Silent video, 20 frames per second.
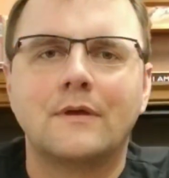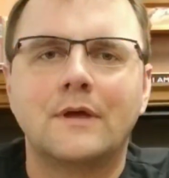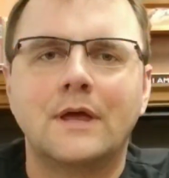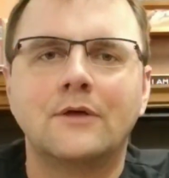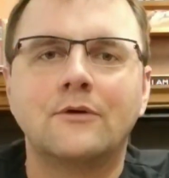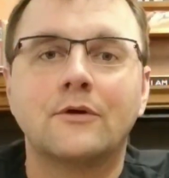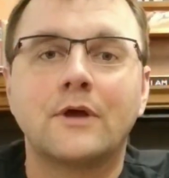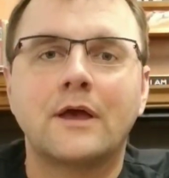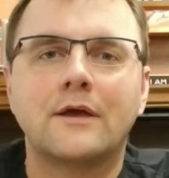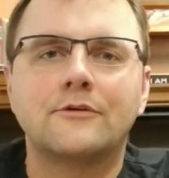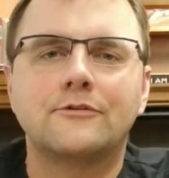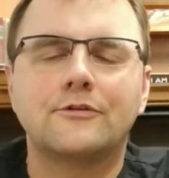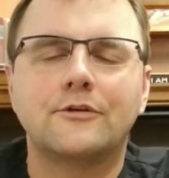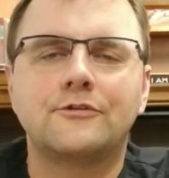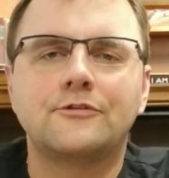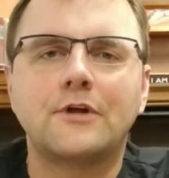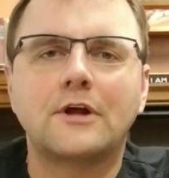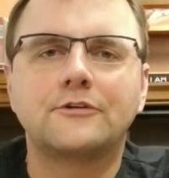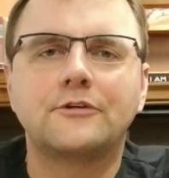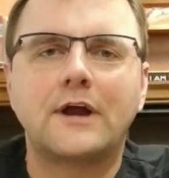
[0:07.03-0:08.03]
Hello guys,
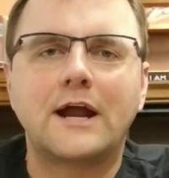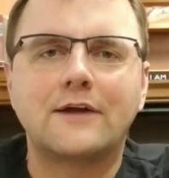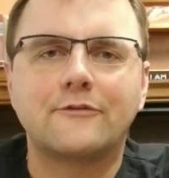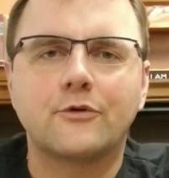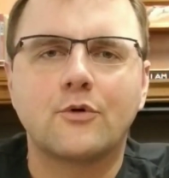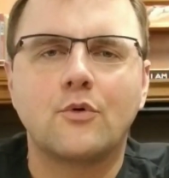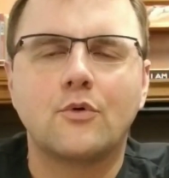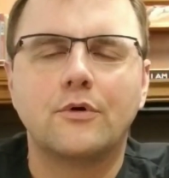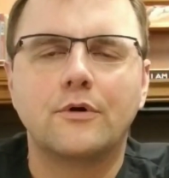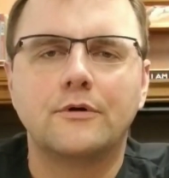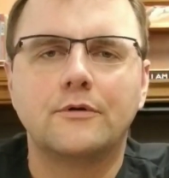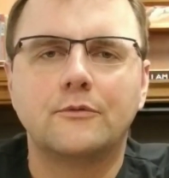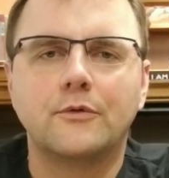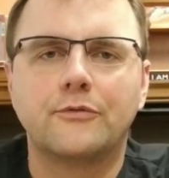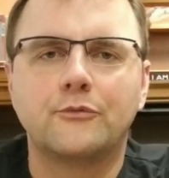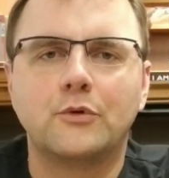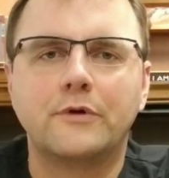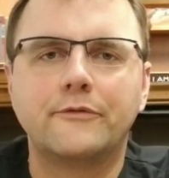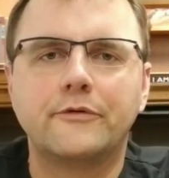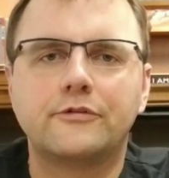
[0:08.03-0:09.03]
it's Dr. Haverkorn
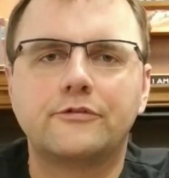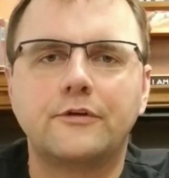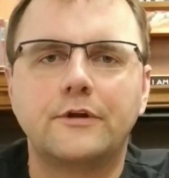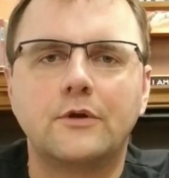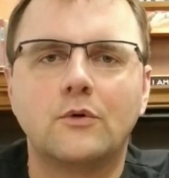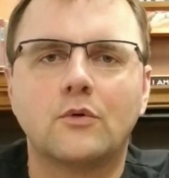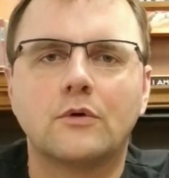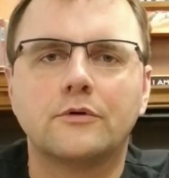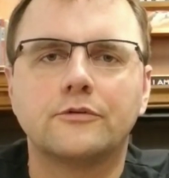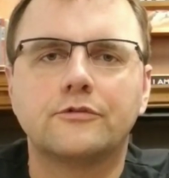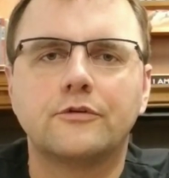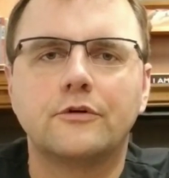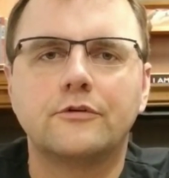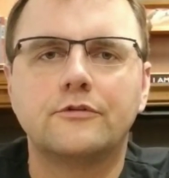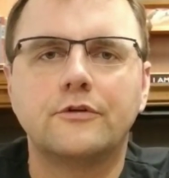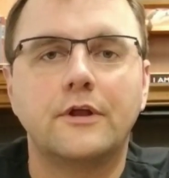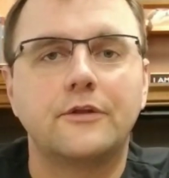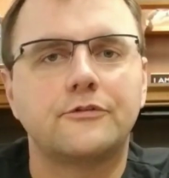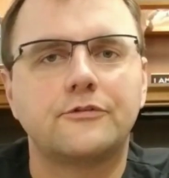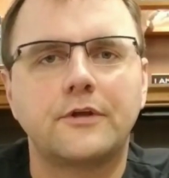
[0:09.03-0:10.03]
with River City Oral
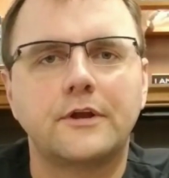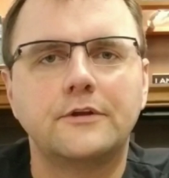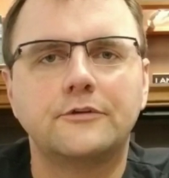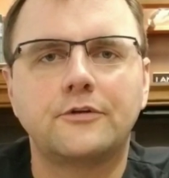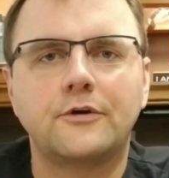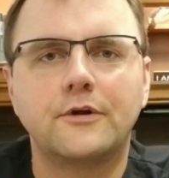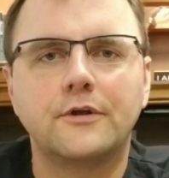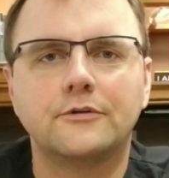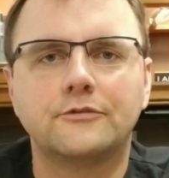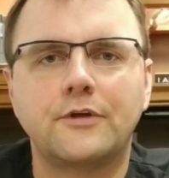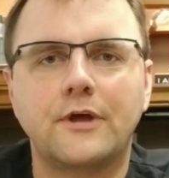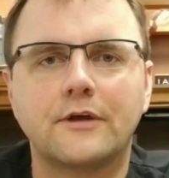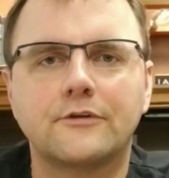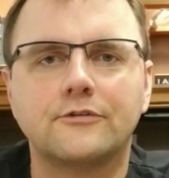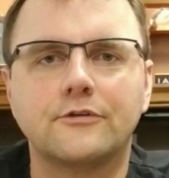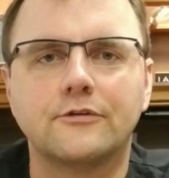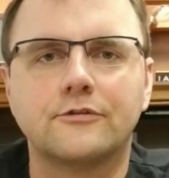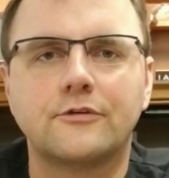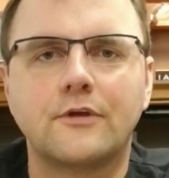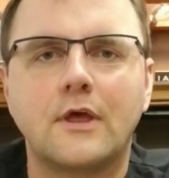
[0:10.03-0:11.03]
Surgery in San Antonio,
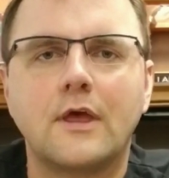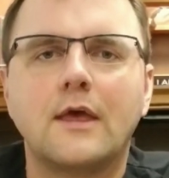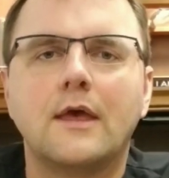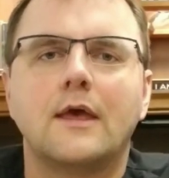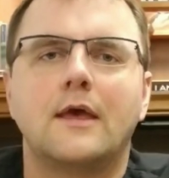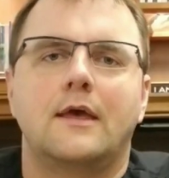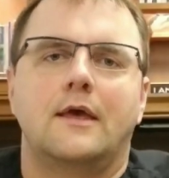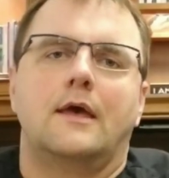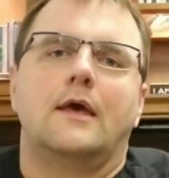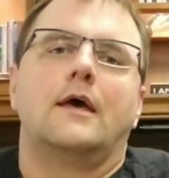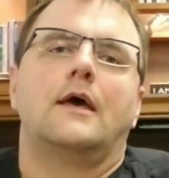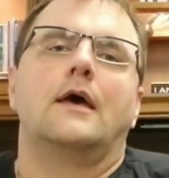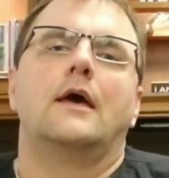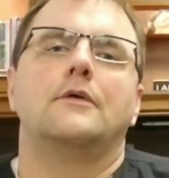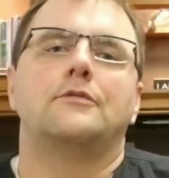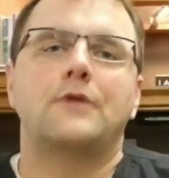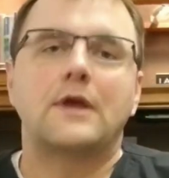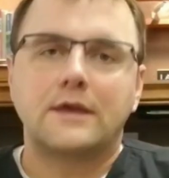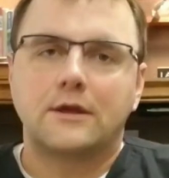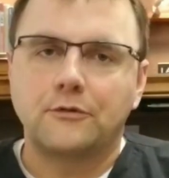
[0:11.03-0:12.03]
Texas.
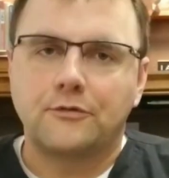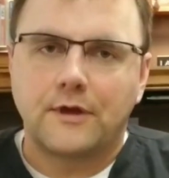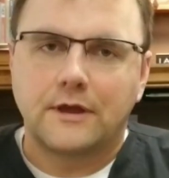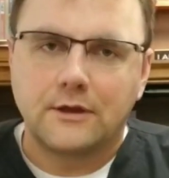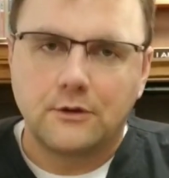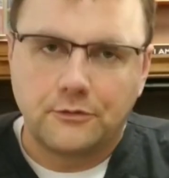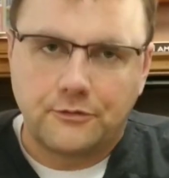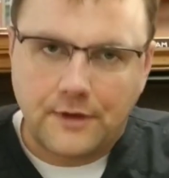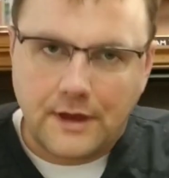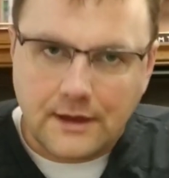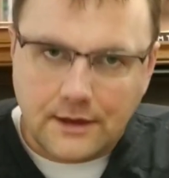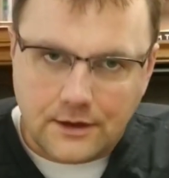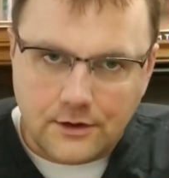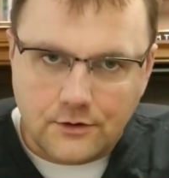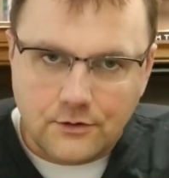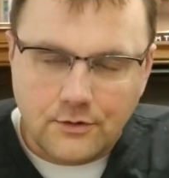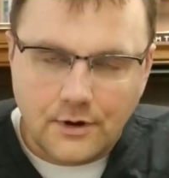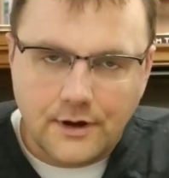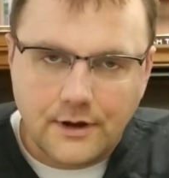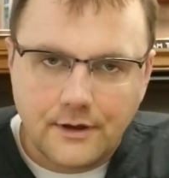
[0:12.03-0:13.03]
Thank you, thank you, thank
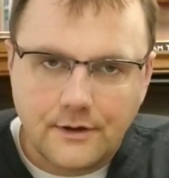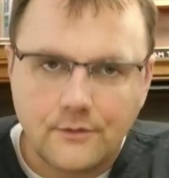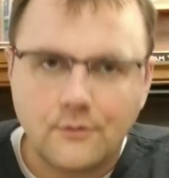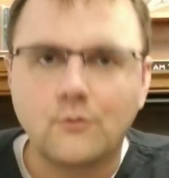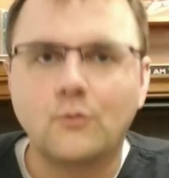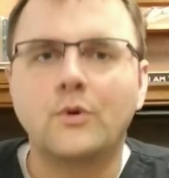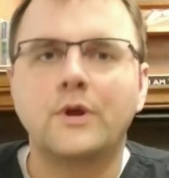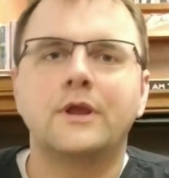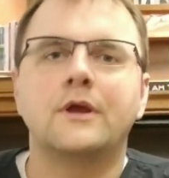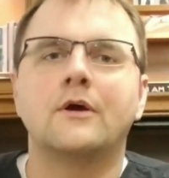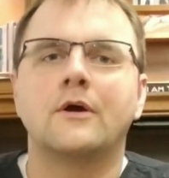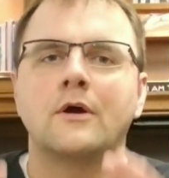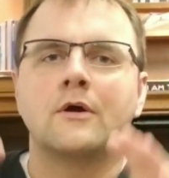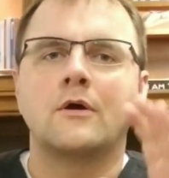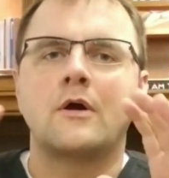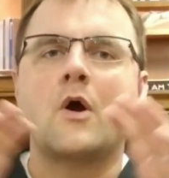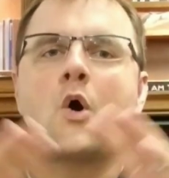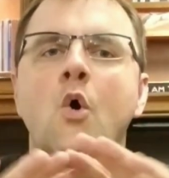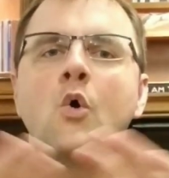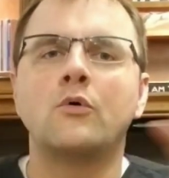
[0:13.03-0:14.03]
you. We
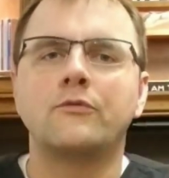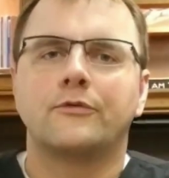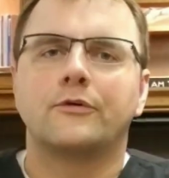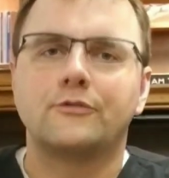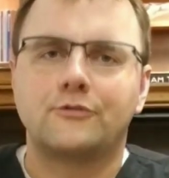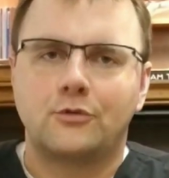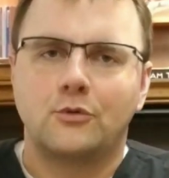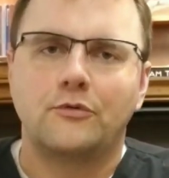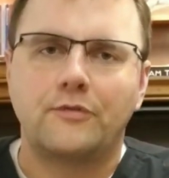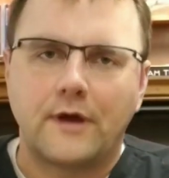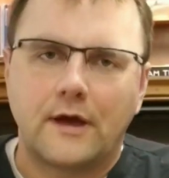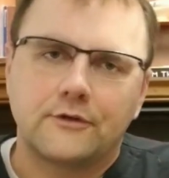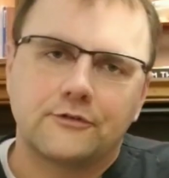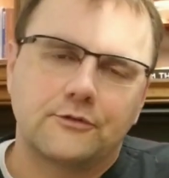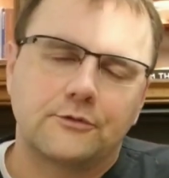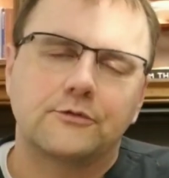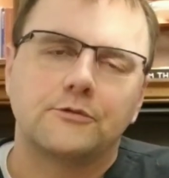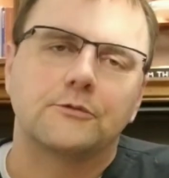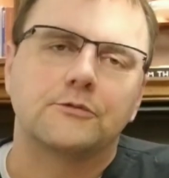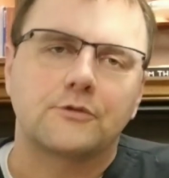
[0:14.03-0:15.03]
are over
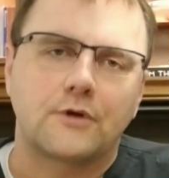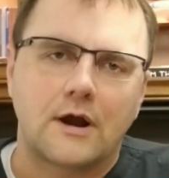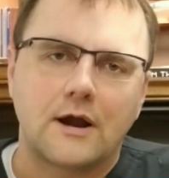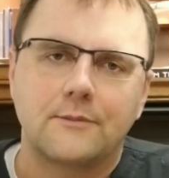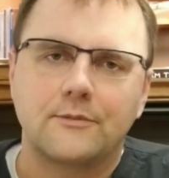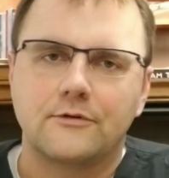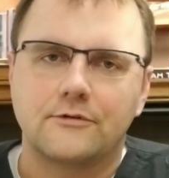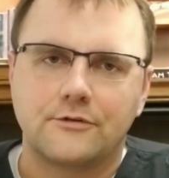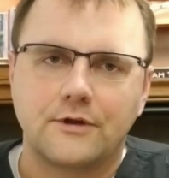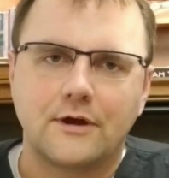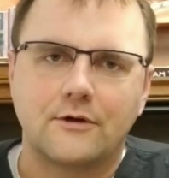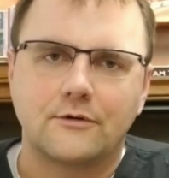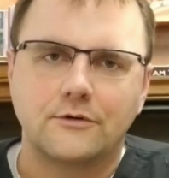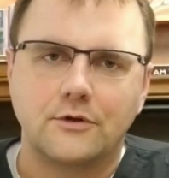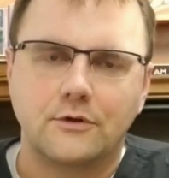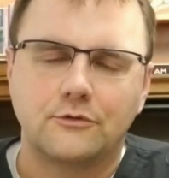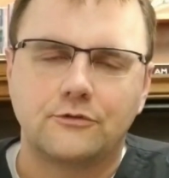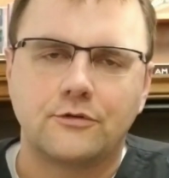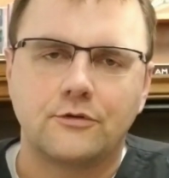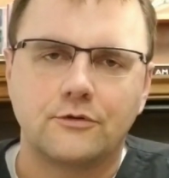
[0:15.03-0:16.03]
2,000 subscribers now on
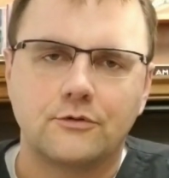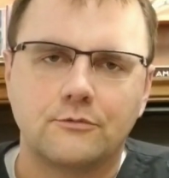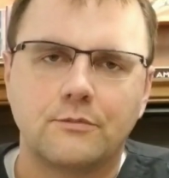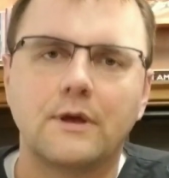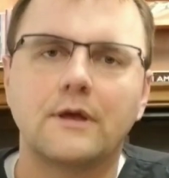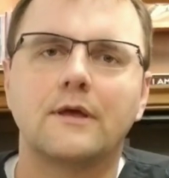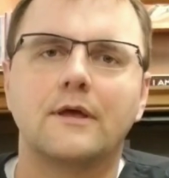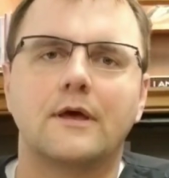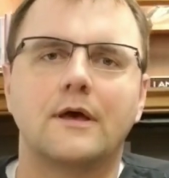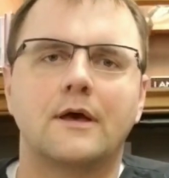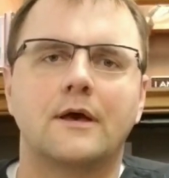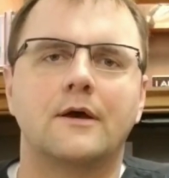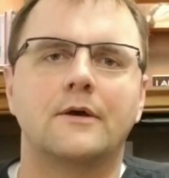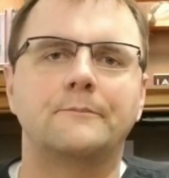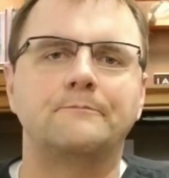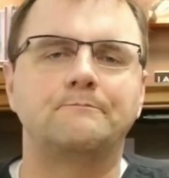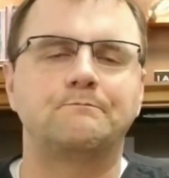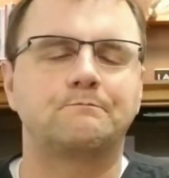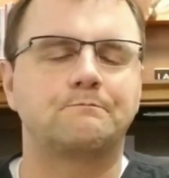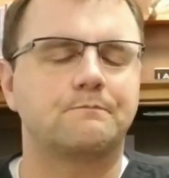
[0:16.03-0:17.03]
YouTube.
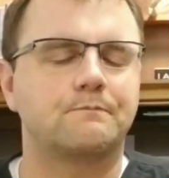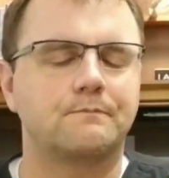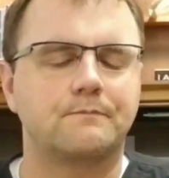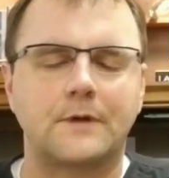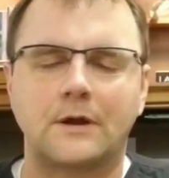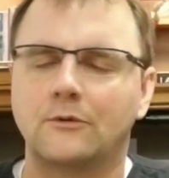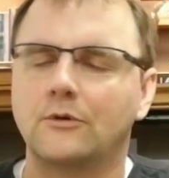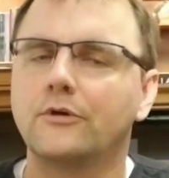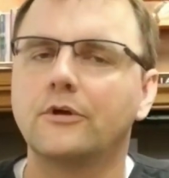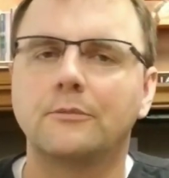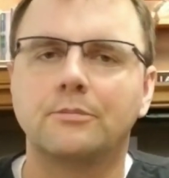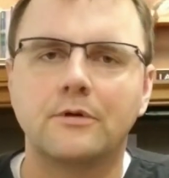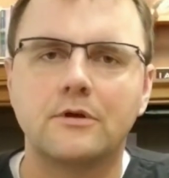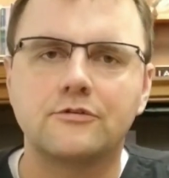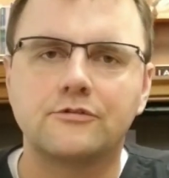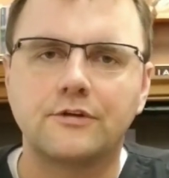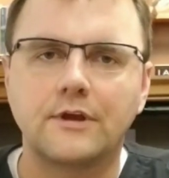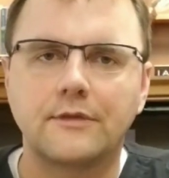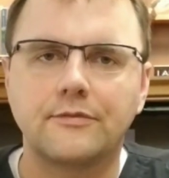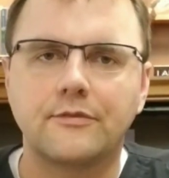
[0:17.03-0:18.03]
I really
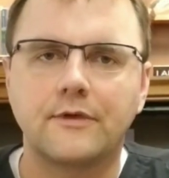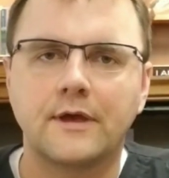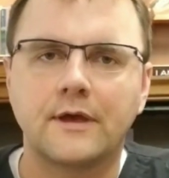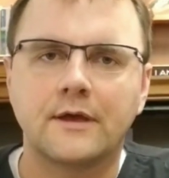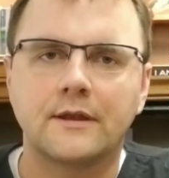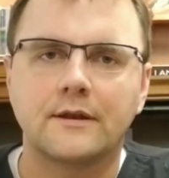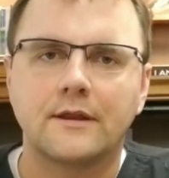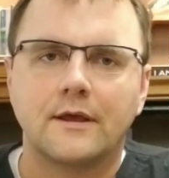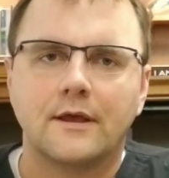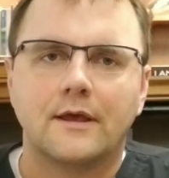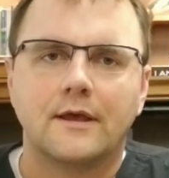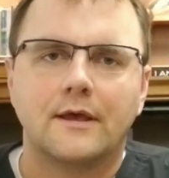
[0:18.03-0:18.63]
appreciate that.